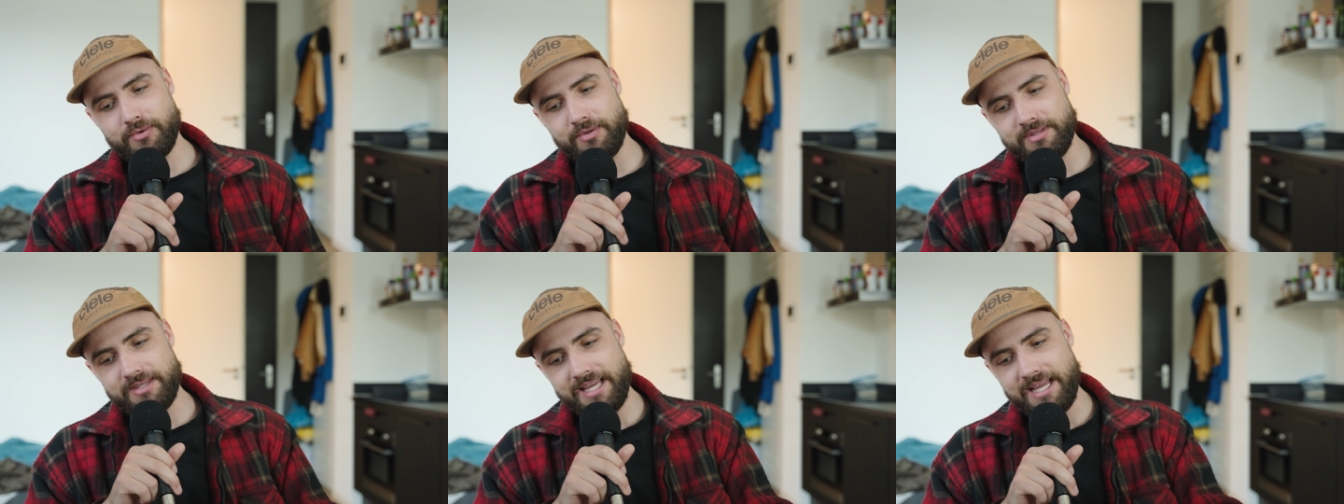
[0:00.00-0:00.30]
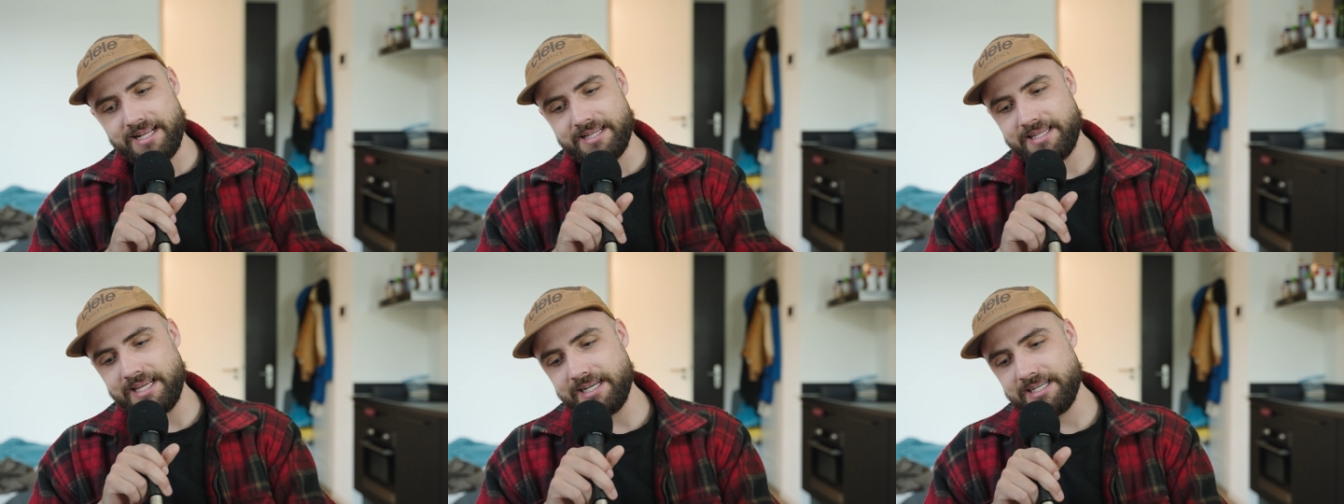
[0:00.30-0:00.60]

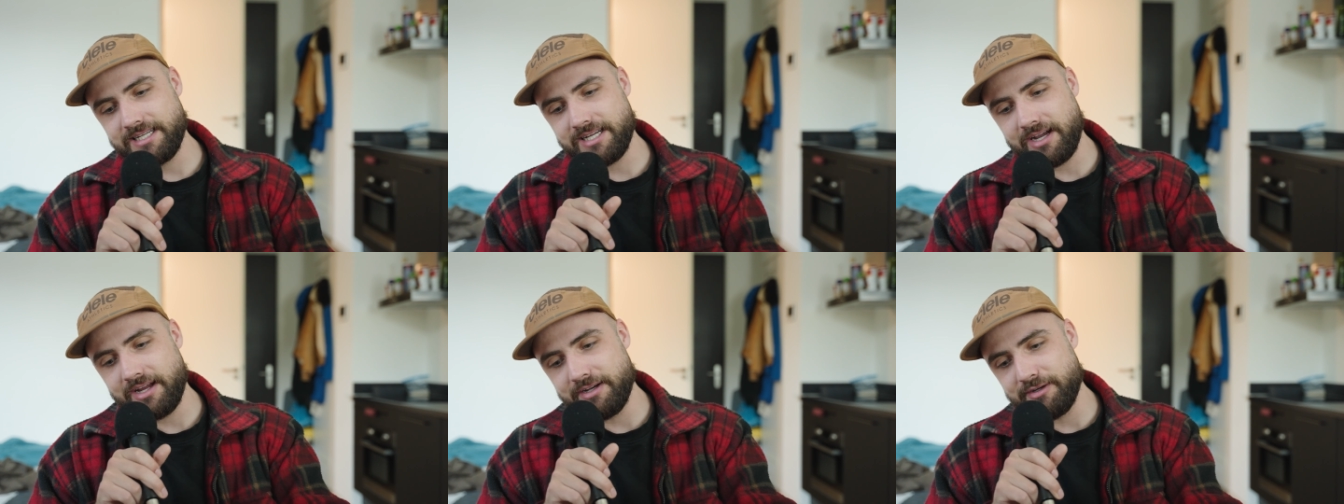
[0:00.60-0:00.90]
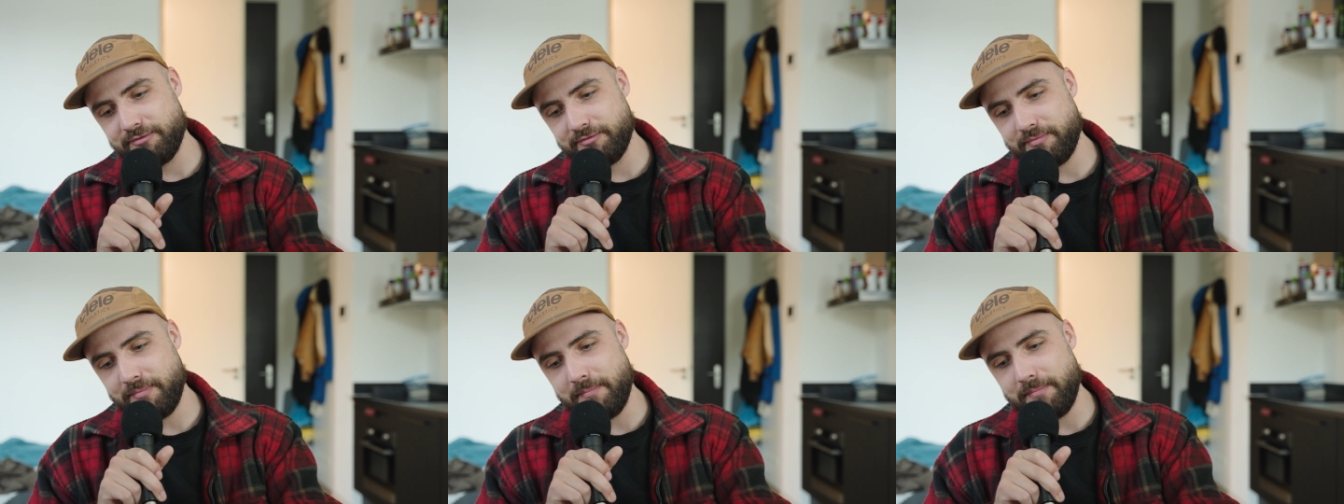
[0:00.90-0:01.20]
that kind
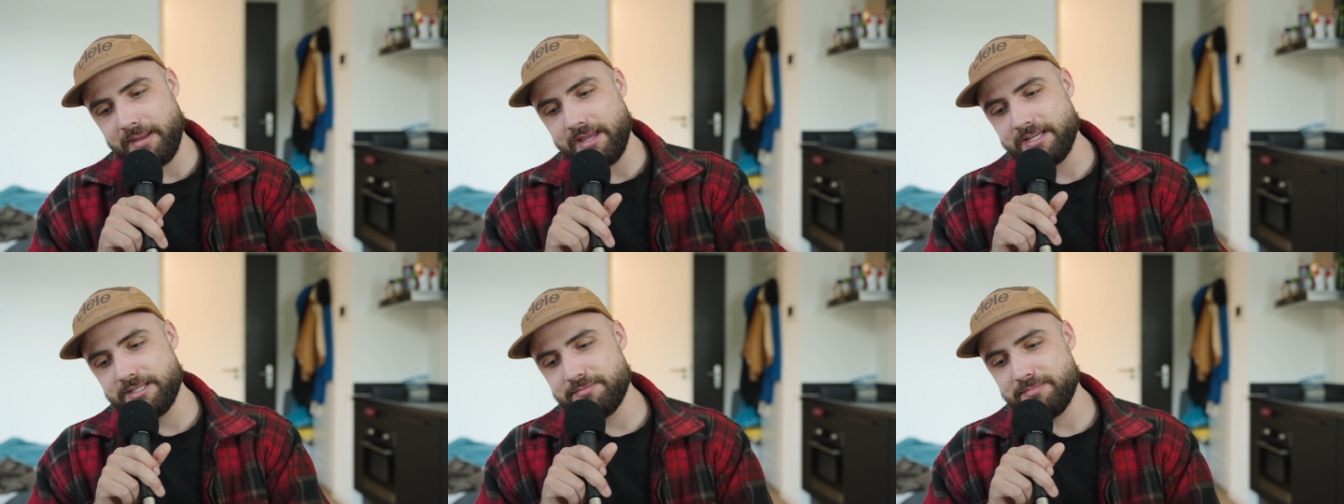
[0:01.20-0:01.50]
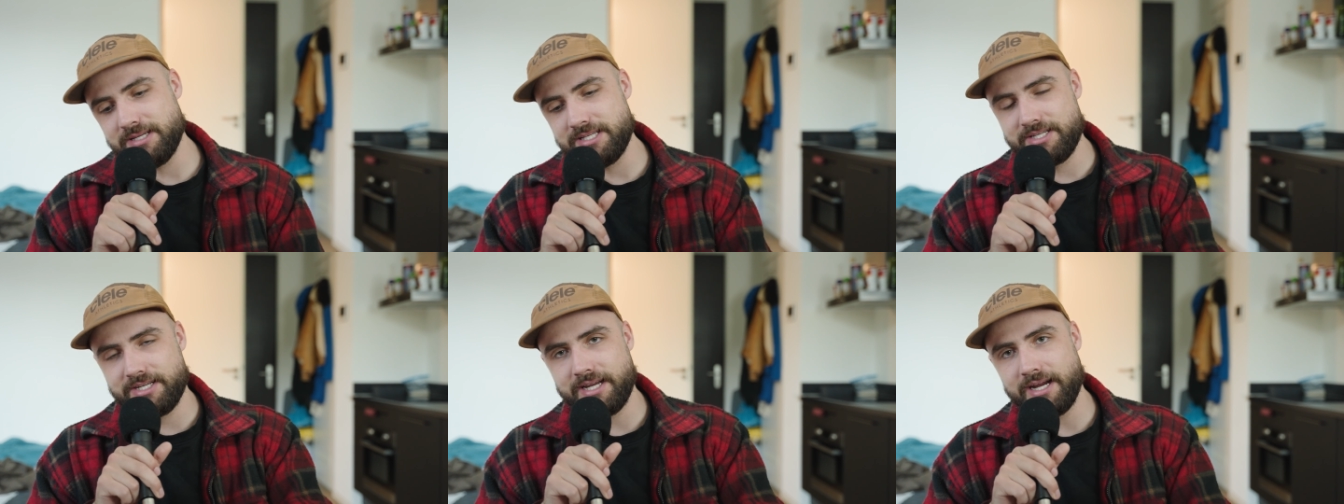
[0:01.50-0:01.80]
of makes
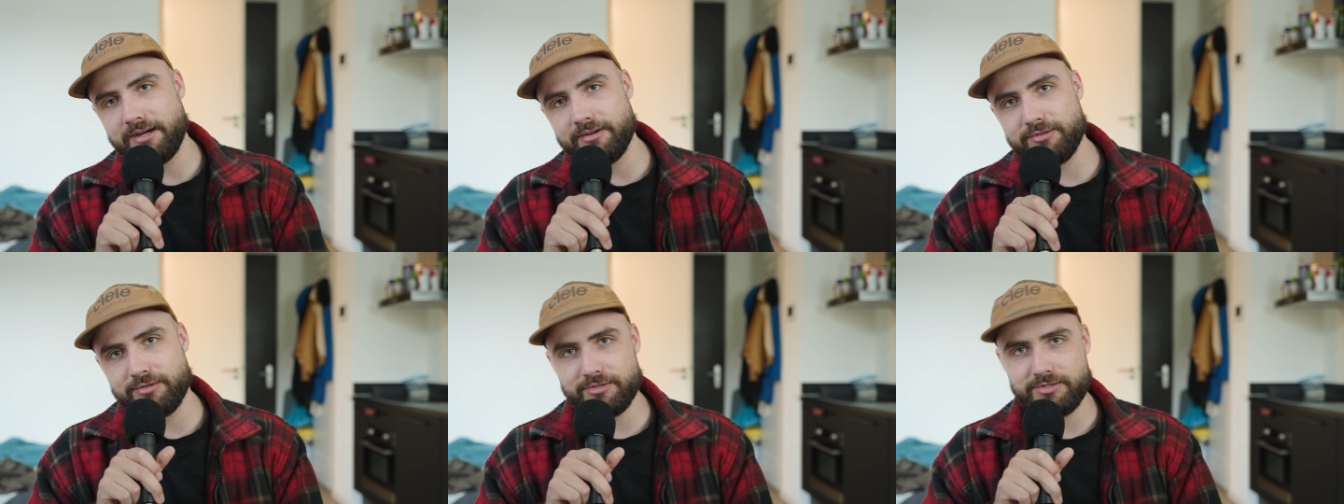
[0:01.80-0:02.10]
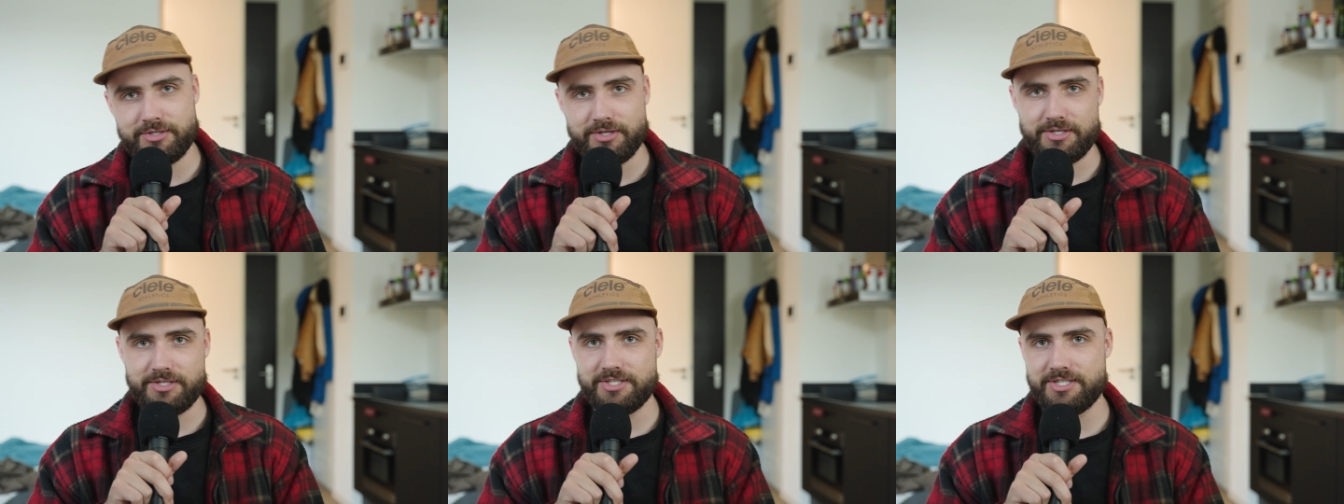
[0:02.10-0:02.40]
me scared to
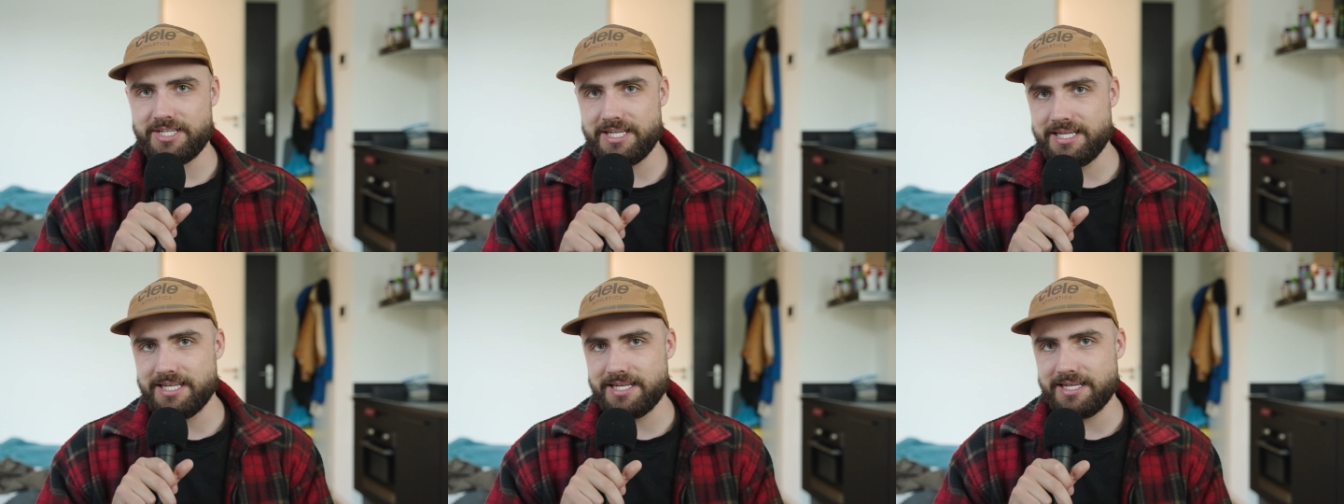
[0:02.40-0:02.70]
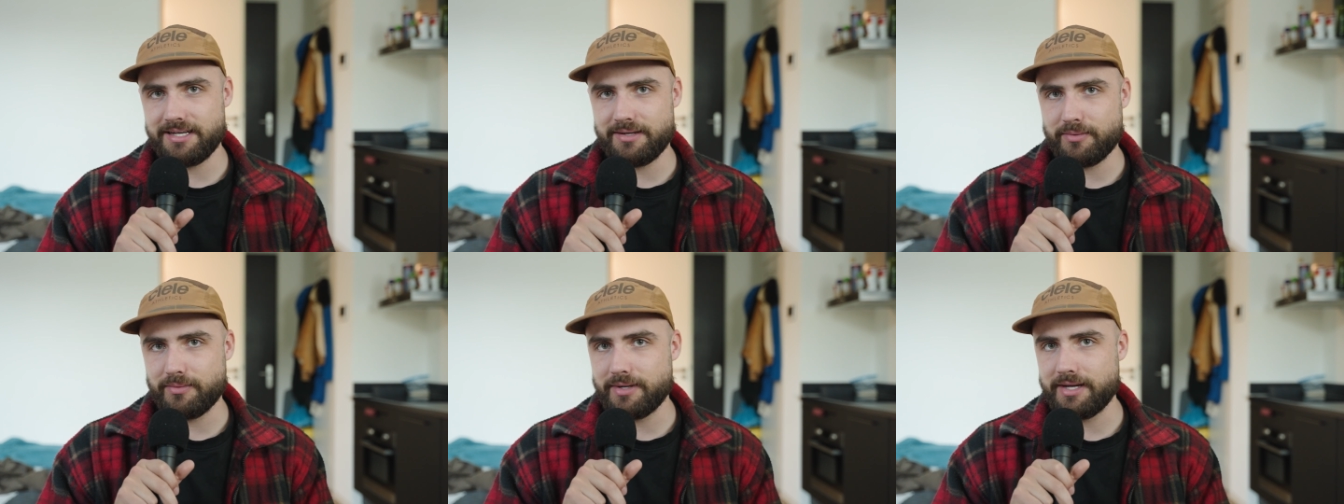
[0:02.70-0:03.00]
succeed
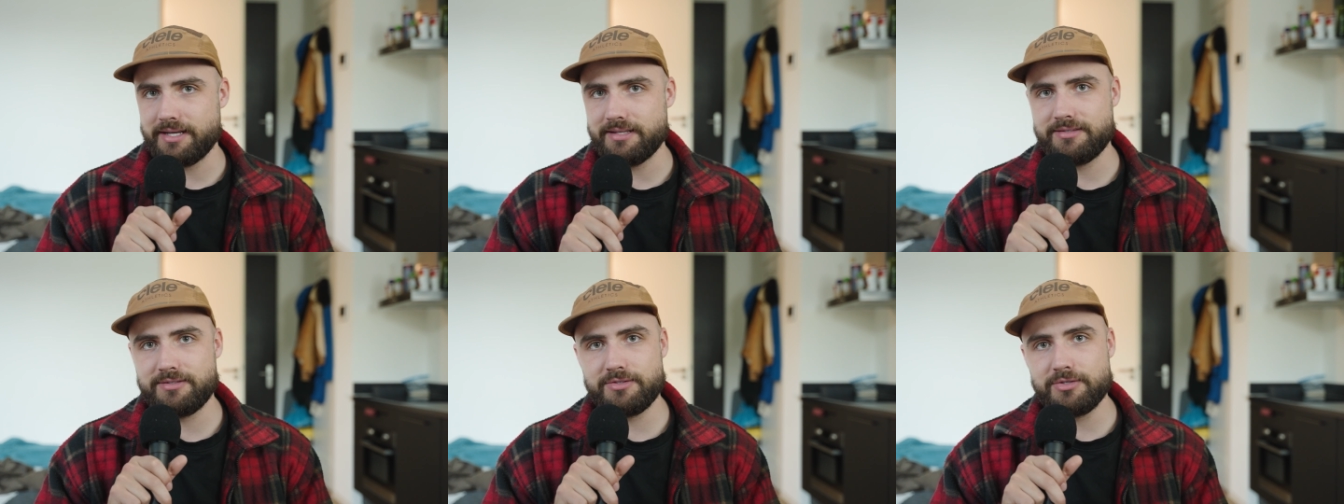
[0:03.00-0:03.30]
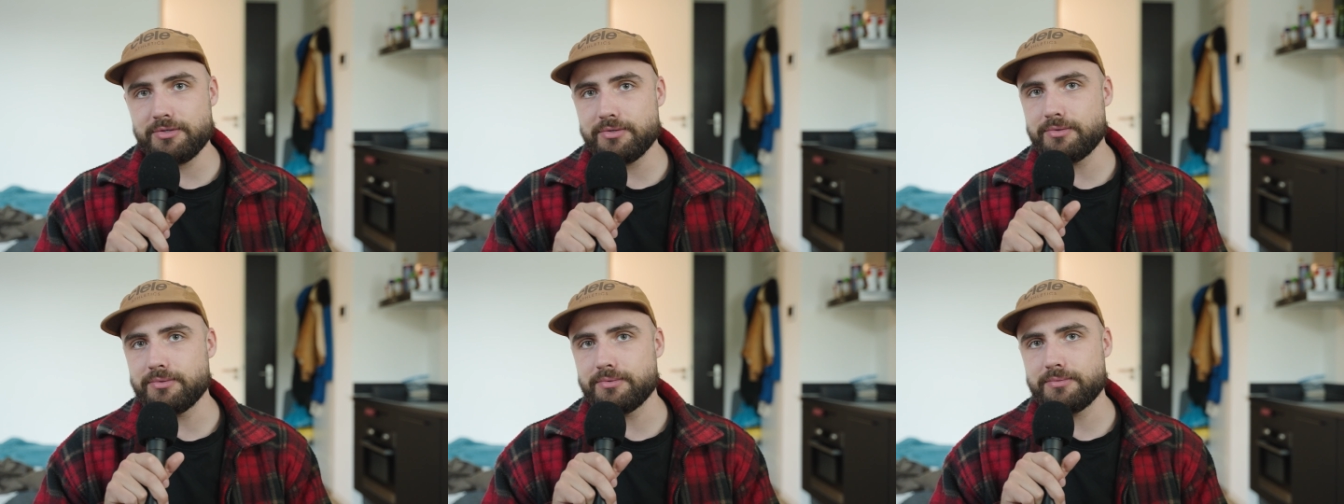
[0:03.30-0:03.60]
in a way
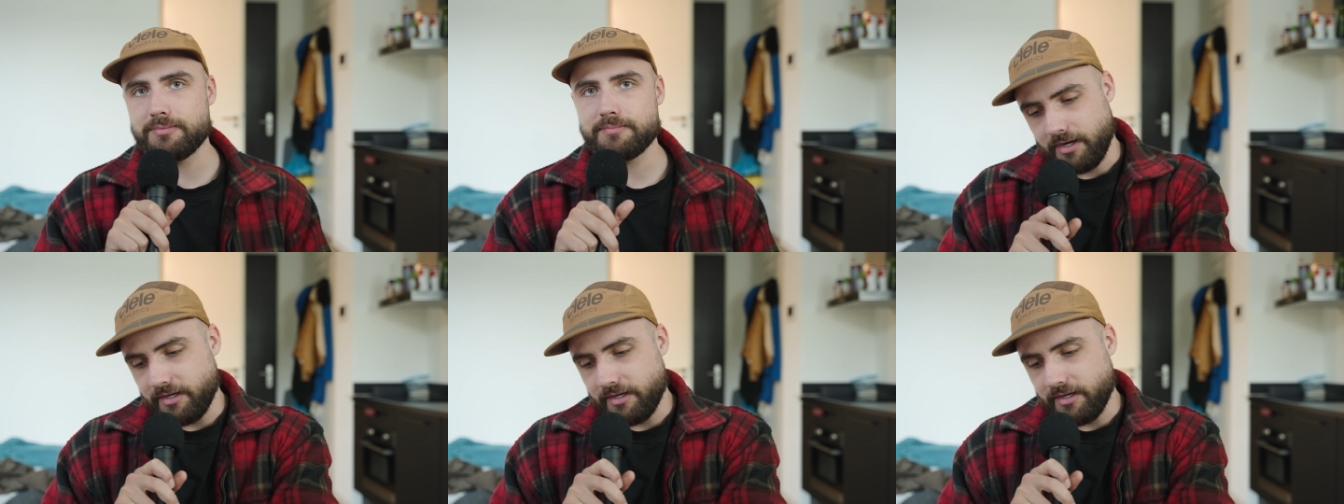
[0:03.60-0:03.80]
too.